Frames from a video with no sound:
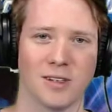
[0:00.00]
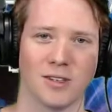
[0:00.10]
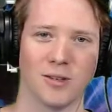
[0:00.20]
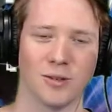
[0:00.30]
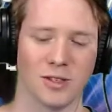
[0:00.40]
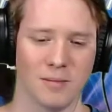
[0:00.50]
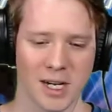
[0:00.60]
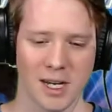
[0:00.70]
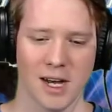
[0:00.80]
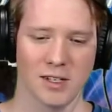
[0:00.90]
so
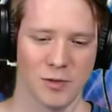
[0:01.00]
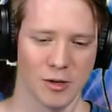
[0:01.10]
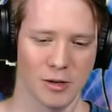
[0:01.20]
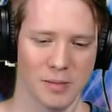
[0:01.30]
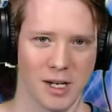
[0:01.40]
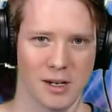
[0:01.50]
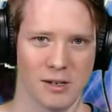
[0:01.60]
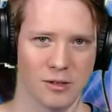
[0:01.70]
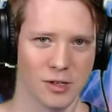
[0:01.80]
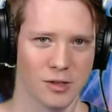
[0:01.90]
somebody asked for a
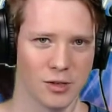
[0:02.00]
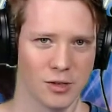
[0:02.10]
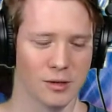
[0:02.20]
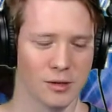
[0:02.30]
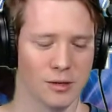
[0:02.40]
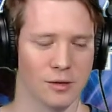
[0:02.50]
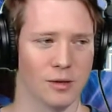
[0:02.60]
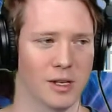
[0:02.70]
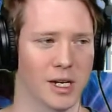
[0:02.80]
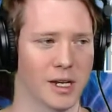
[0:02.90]
piano tutorial
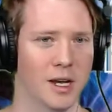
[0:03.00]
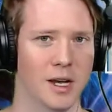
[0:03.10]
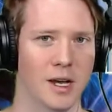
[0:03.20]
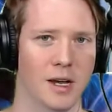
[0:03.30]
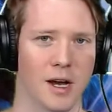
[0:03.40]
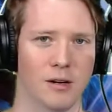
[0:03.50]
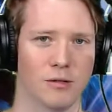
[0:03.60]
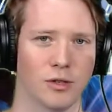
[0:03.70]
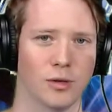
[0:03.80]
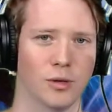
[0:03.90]
or like how
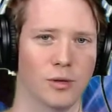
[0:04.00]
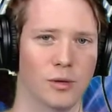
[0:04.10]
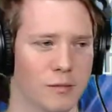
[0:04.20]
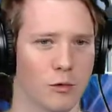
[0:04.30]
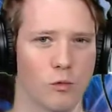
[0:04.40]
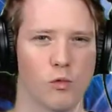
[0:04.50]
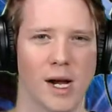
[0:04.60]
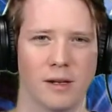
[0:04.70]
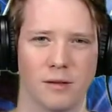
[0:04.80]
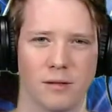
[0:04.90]
to
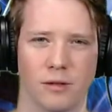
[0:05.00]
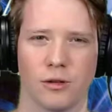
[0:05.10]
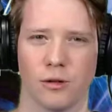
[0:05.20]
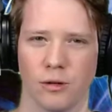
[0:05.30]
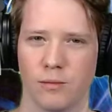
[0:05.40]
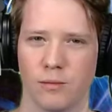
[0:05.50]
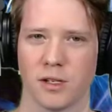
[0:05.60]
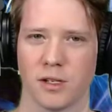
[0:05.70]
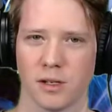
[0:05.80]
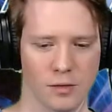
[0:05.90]
write your own
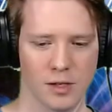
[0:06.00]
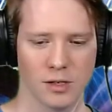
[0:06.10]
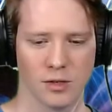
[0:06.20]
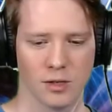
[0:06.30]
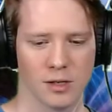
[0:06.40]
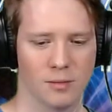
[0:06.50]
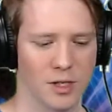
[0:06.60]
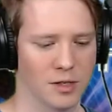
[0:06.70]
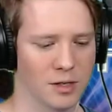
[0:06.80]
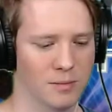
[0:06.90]
music. These are going to
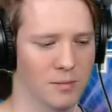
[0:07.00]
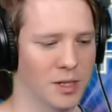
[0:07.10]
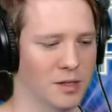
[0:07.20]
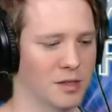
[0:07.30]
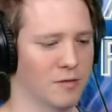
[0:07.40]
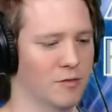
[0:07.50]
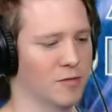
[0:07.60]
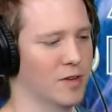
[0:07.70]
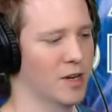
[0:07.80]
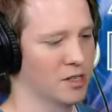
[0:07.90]
be some pieces of
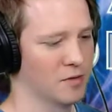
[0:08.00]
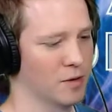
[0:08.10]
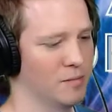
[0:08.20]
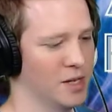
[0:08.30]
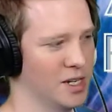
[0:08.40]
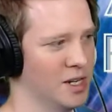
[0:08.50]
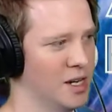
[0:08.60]
advice from me.